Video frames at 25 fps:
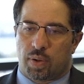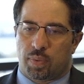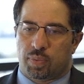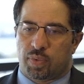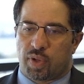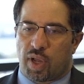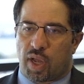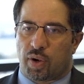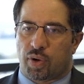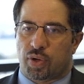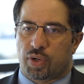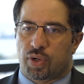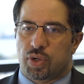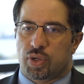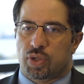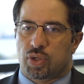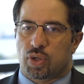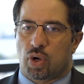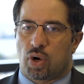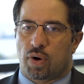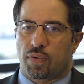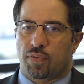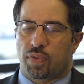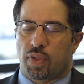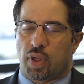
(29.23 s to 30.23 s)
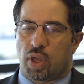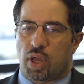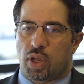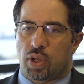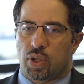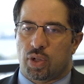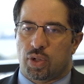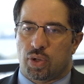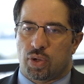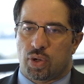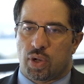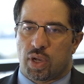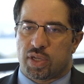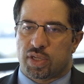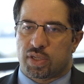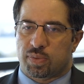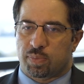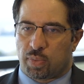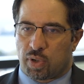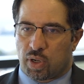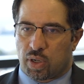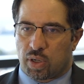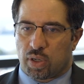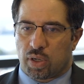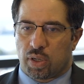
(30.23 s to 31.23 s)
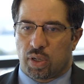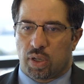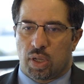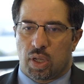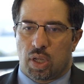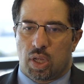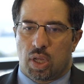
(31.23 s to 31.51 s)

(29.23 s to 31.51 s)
directors of the U.S. Merck.